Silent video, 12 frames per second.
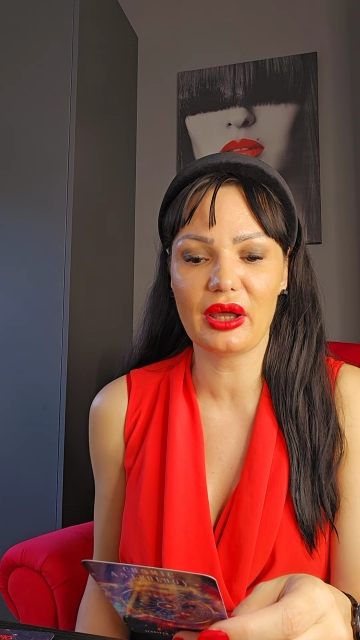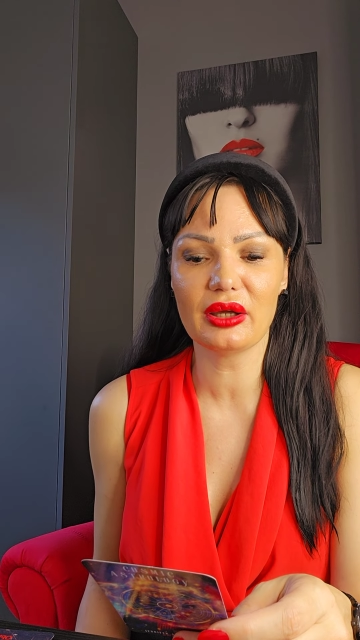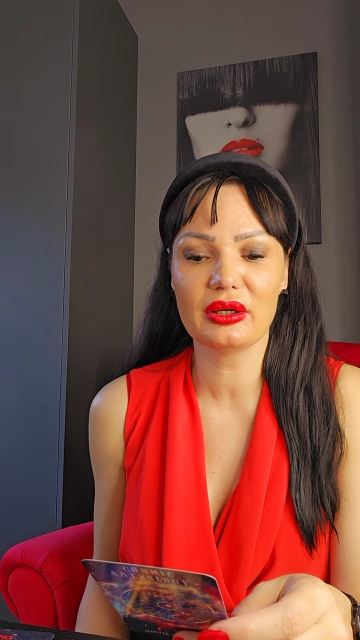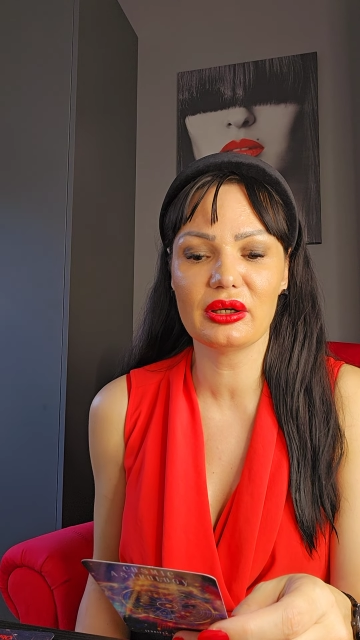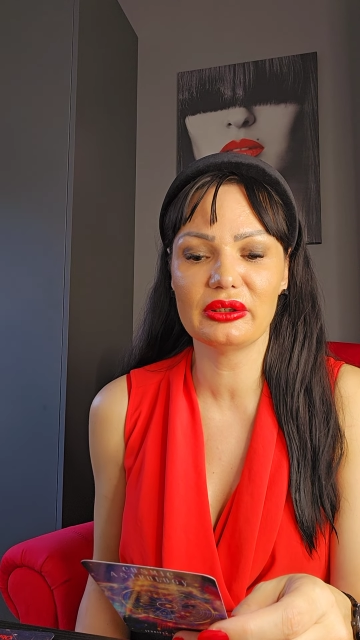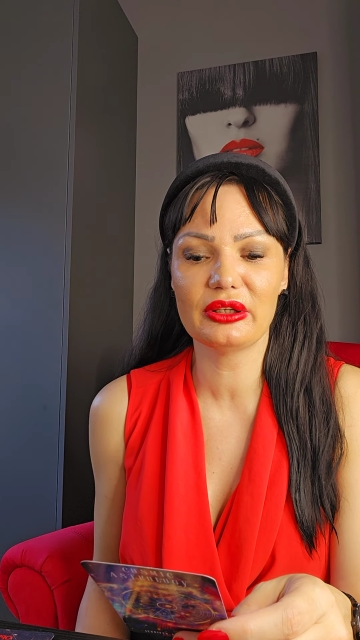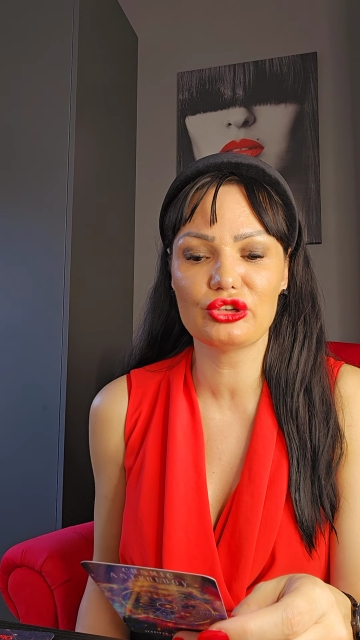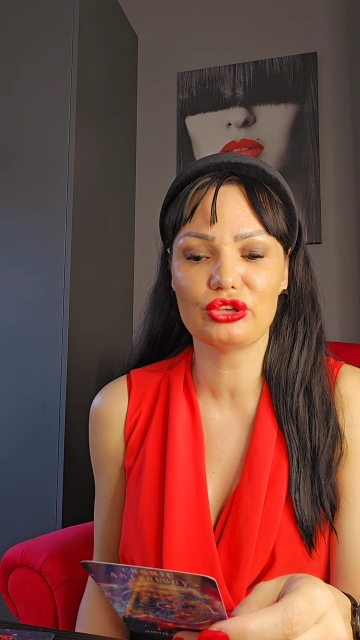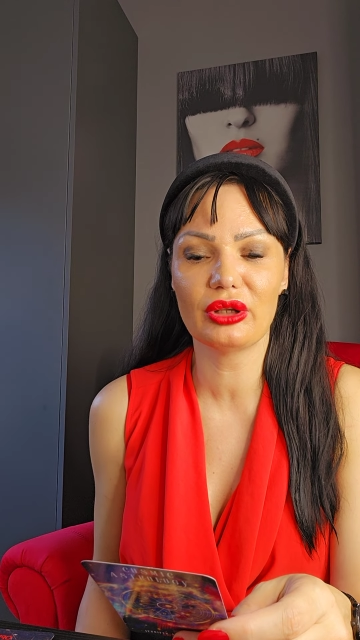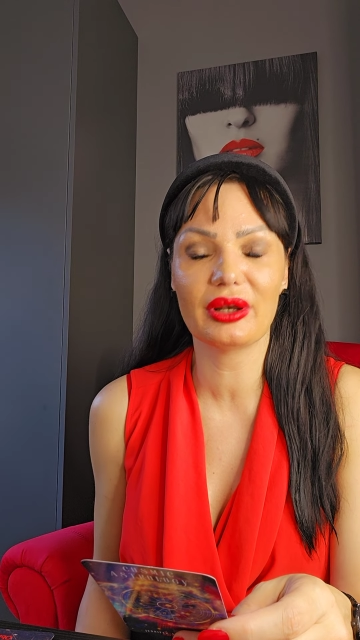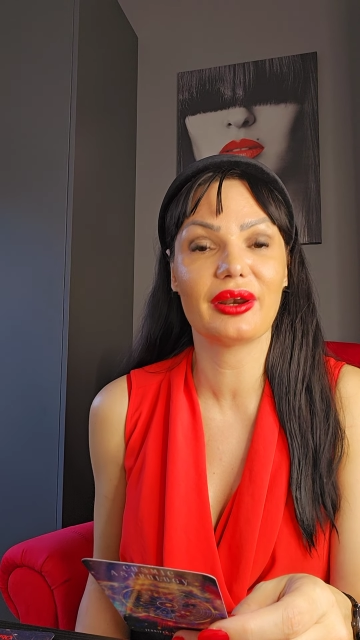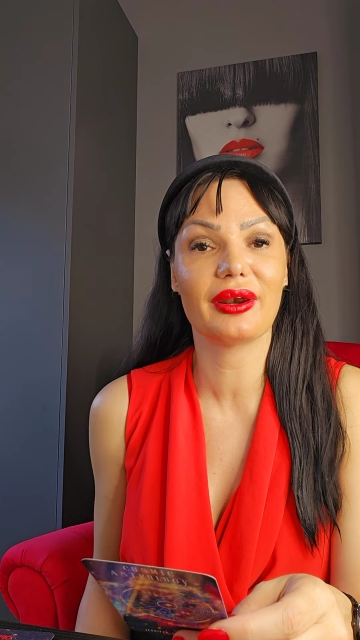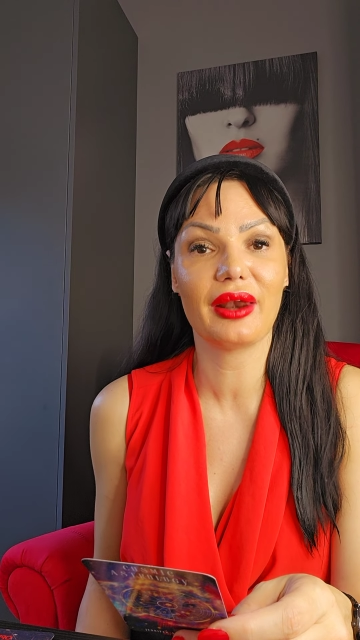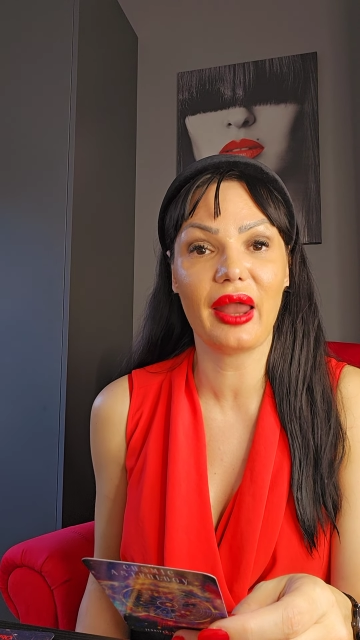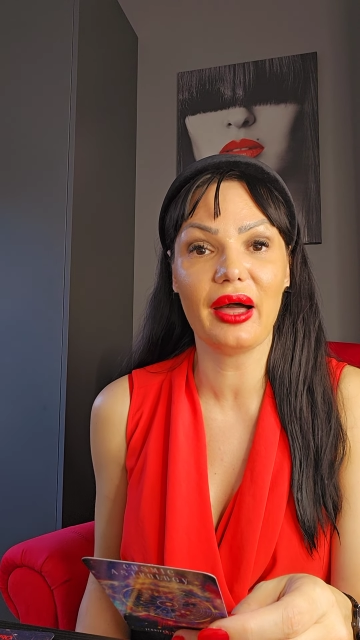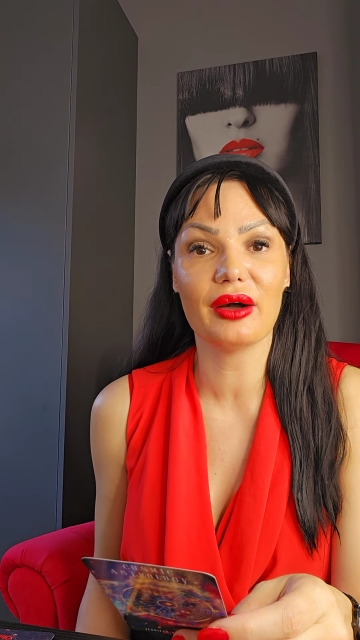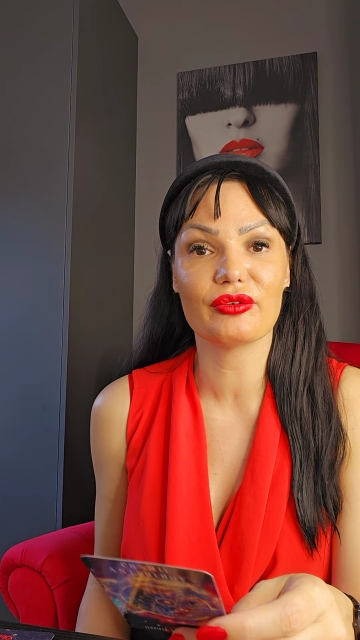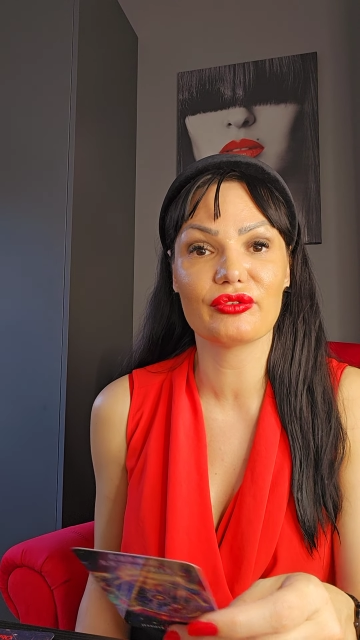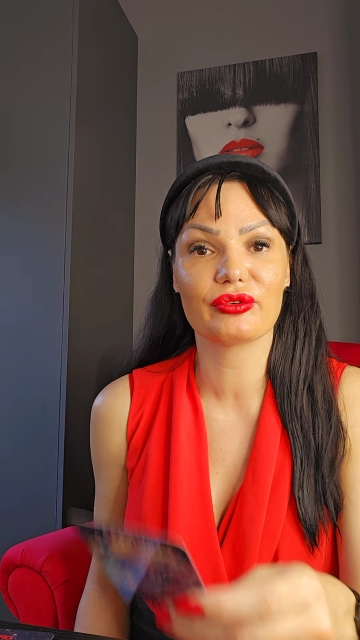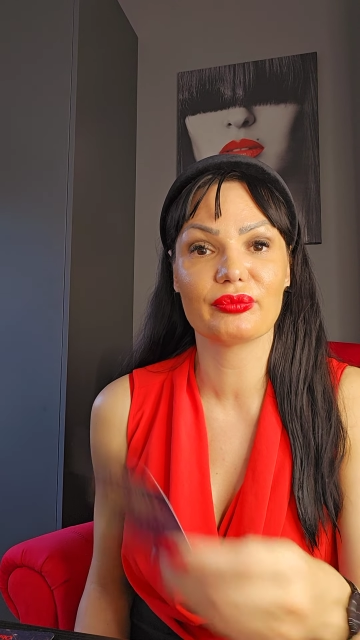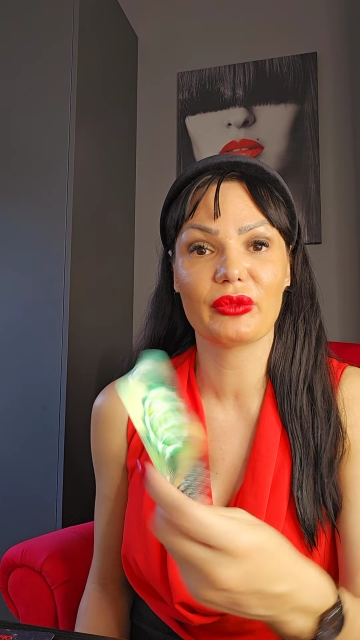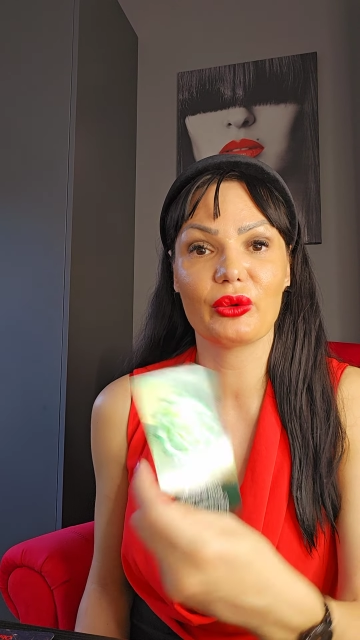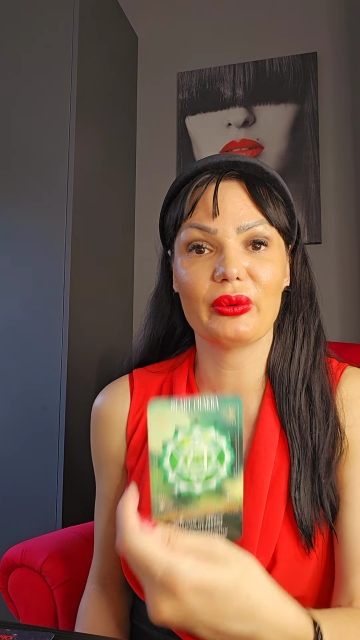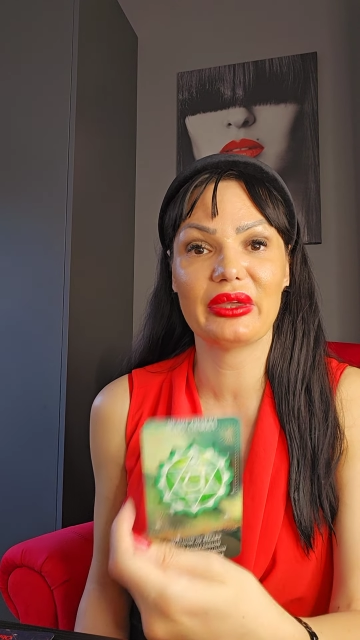unconditional love
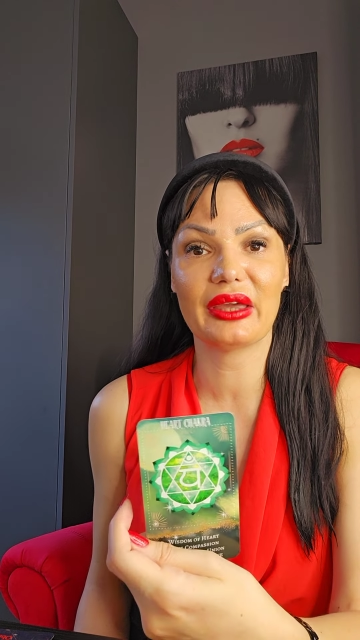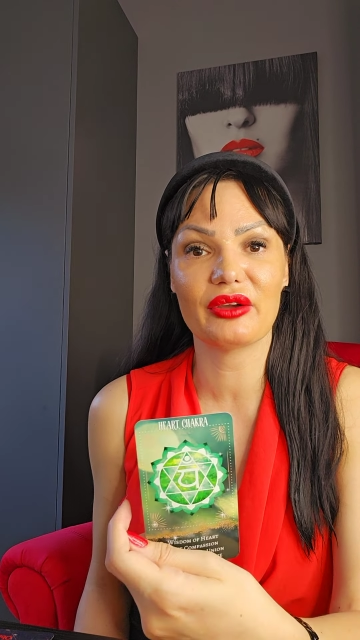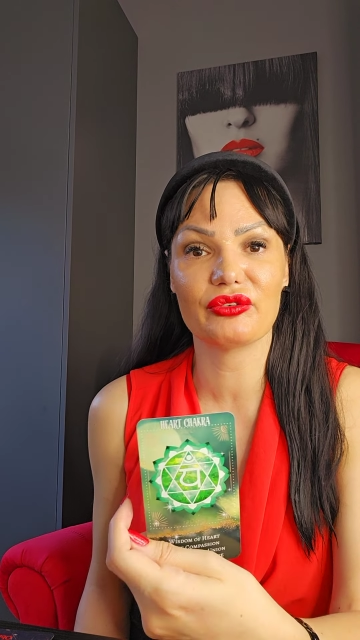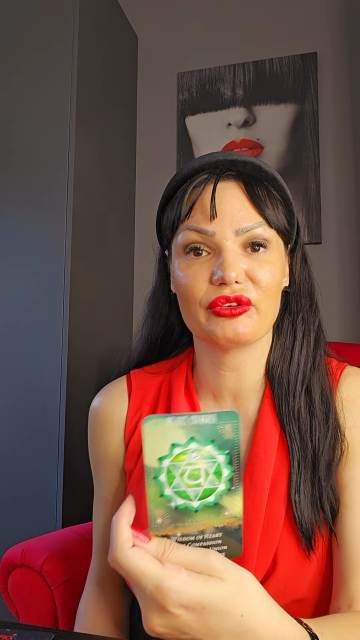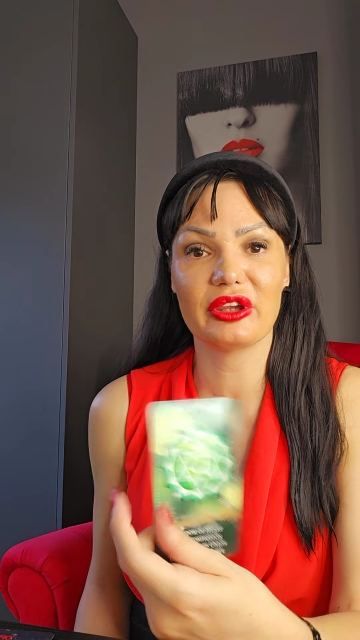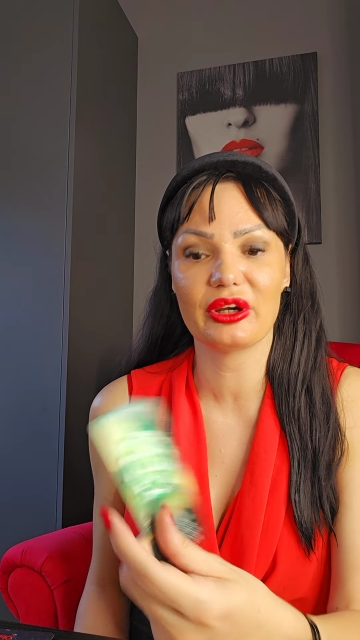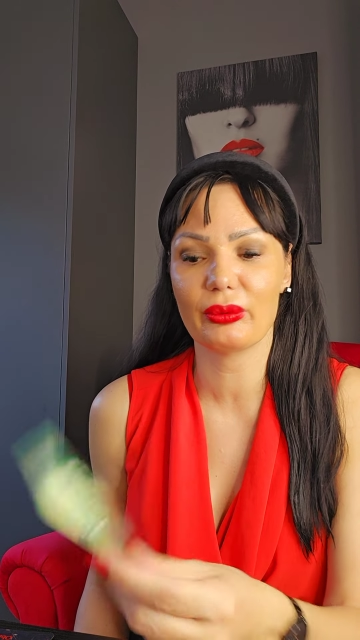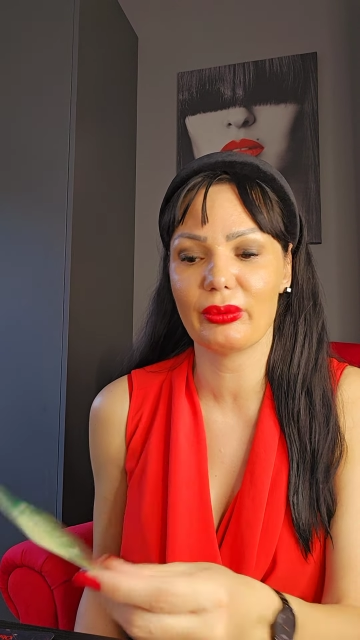we have here.